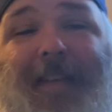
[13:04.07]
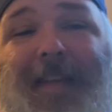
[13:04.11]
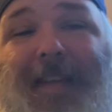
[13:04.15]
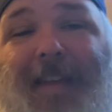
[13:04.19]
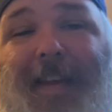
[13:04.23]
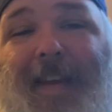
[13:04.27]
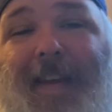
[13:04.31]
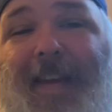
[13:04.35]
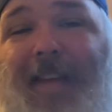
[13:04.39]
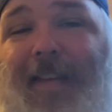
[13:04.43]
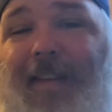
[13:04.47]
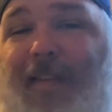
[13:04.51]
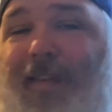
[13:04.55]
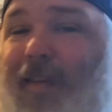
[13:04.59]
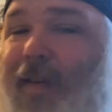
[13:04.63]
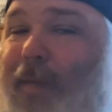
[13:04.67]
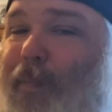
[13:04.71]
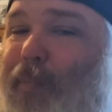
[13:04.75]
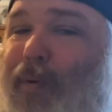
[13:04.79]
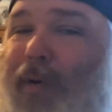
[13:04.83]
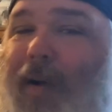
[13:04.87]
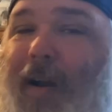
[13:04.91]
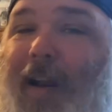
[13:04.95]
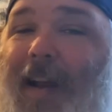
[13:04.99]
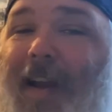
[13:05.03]
it's a
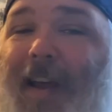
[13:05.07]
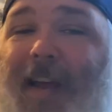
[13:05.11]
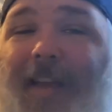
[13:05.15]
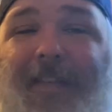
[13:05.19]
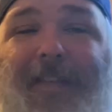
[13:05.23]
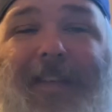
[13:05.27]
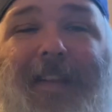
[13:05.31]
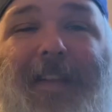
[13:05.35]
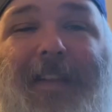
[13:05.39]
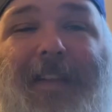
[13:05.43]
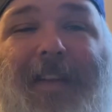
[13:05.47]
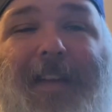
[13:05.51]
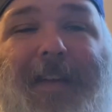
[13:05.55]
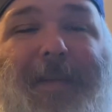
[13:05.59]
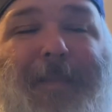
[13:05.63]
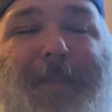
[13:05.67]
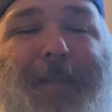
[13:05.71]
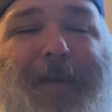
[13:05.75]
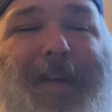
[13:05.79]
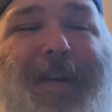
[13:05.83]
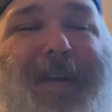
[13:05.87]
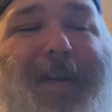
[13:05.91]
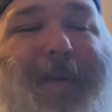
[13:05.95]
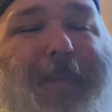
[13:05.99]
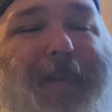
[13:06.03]
pretty nasty looking
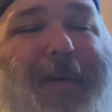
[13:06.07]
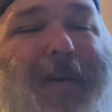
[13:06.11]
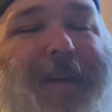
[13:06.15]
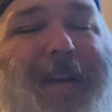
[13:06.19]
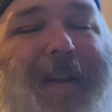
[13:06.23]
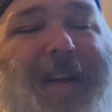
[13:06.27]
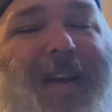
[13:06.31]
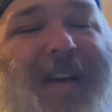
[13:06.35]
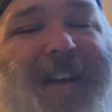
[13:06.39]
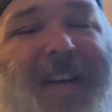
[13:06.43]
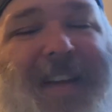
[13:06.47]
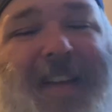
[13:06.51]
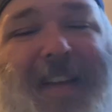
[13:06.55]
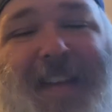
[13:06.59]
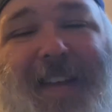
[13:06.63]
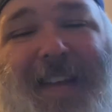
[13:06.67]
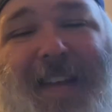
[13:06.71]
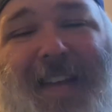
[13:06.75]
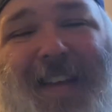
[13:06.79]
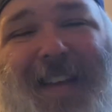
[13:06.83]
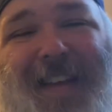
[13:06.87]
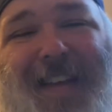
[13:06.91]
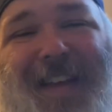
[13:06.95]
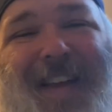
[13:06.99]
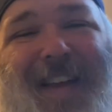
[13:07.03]
bug. But
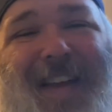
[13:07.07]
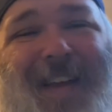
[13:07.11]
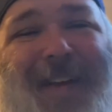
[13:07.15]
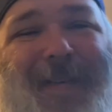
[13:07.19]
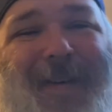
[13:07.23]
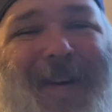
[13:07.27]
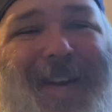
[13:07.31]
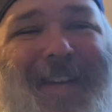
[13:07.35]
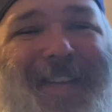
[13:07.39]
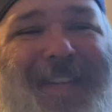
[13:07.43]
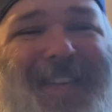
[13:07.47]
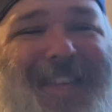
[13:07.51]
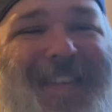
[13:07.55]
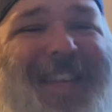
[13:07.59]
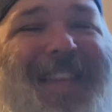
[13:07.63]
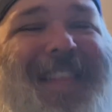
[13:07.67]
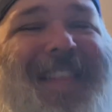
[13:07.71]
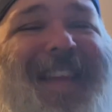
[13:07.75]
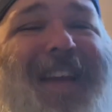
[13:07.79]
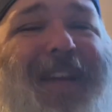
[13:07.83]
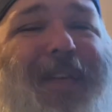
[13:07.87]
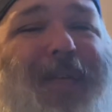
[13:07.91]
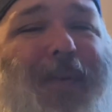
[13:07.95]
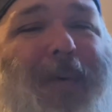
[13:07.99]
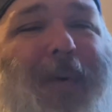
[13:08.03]
anyways,
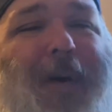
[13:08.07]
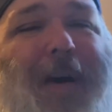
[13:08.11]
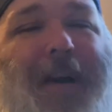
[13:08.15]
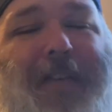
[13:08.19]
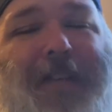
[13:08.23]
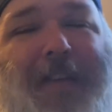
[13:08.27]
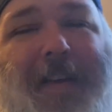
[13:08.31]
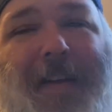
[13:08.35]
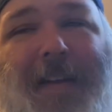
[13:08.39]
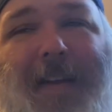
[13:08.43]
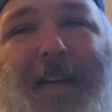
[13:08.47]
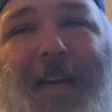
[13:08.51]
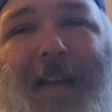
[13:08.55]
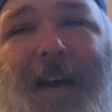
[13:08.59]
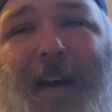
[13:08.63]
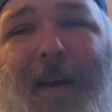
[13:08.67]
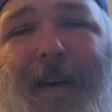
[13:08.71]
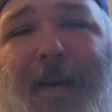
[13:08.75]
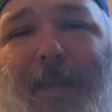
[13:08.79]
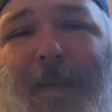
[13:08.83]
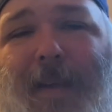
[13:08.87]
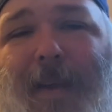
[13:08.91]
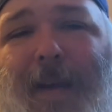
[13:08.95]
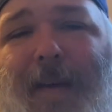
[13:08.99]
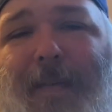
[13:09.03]
thanks for watching. I
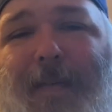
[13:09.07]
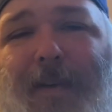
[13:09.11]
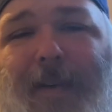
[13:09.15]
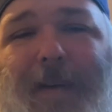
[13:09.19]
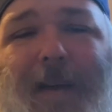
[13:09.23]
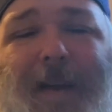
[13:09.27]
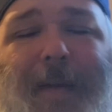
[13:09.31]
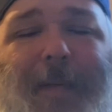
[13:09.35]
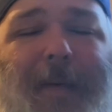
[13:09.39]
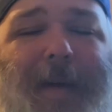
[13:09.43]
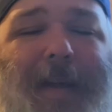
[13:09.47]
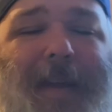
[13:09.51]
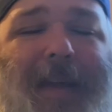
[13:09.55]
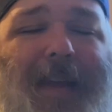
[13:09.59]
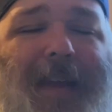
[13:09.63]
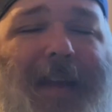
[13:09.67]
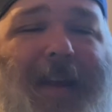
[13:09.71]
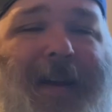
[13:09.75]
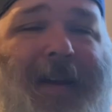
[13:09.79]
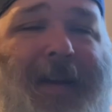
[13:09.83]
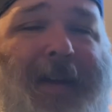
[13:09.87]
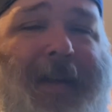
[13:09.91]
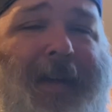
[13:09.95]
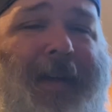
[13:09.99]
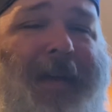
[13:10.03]
hope that you have a great
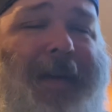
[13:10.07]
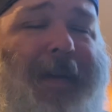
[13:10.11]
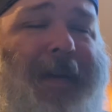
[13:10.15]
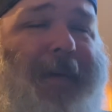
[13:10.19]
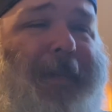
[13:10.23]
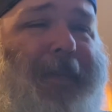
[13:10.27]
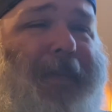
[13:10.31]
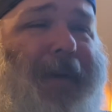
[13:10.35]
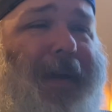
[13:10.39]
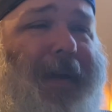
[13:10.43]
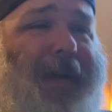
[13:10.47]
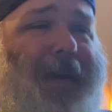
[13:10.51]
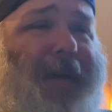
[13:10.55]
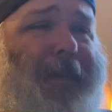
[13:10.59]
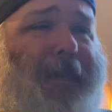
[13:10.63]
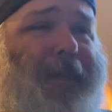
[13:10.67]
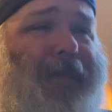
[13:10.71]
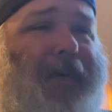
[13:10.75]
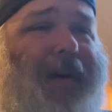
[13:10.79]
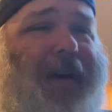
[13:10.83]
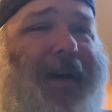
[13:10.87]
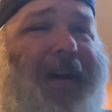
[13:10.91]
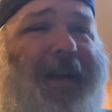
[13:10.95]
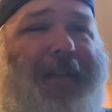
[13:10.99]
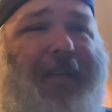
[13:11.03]
weekend. Be
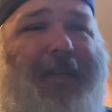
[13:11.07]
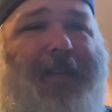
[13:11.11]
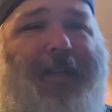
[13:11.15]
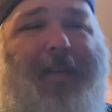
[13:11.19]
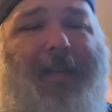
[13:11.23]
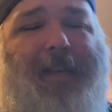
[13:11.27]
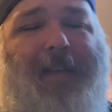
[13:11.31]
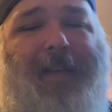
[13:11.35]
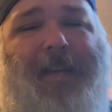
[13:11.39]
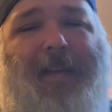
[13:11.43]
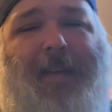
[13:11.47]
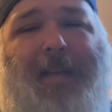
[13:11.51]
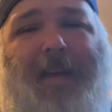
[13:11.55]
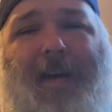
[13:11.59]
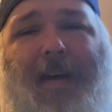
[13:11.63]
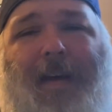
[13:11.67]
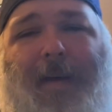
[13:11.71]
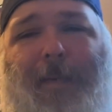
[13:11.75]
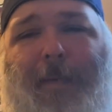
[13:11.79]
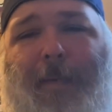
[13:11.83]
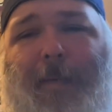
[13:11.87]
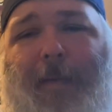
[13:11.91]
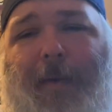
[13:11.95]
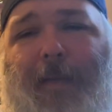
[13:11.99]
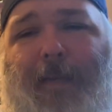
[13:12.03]
blessed,
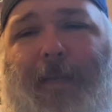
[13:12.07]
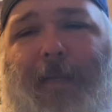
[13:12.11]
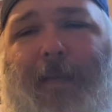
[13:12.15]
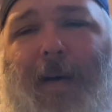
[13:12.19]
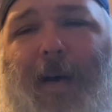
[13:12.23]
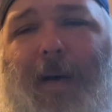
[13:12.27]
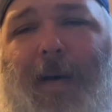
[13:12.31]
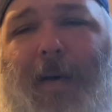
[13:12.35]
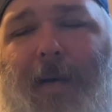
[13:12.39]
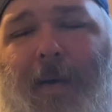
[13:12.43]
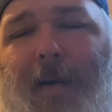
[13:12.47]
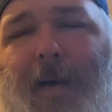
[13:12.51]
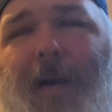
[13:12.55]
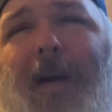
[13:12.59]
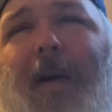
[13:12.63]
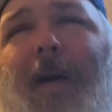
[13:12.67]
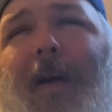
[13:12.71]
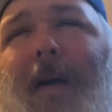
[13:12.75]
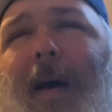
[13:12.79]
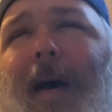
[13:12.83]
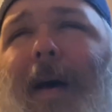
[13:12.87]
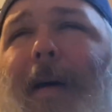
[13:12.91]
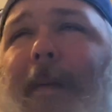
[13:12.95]
but most of all, I